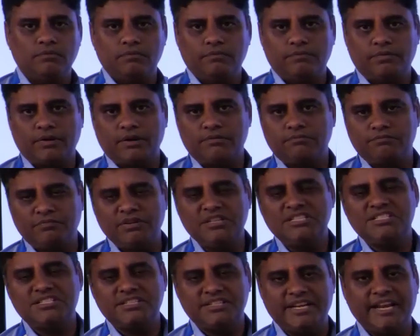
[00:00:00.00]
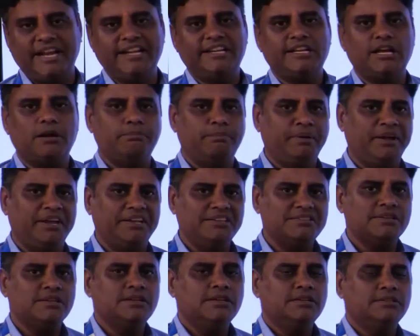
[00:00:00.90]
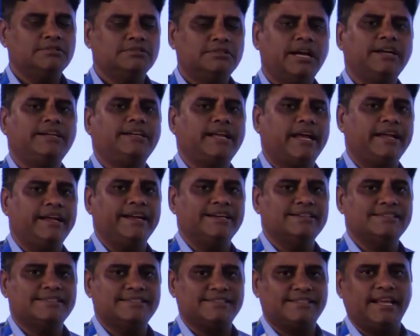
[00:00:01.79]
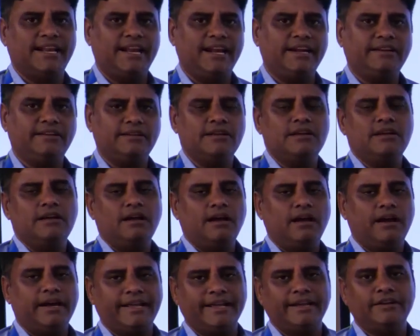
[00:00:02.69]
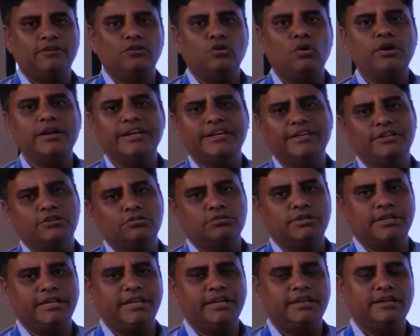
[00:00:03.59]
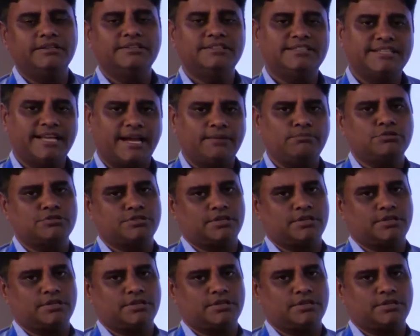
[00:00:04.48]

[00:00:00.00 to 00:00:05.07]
from which database, that I can select and I can load into the Tableau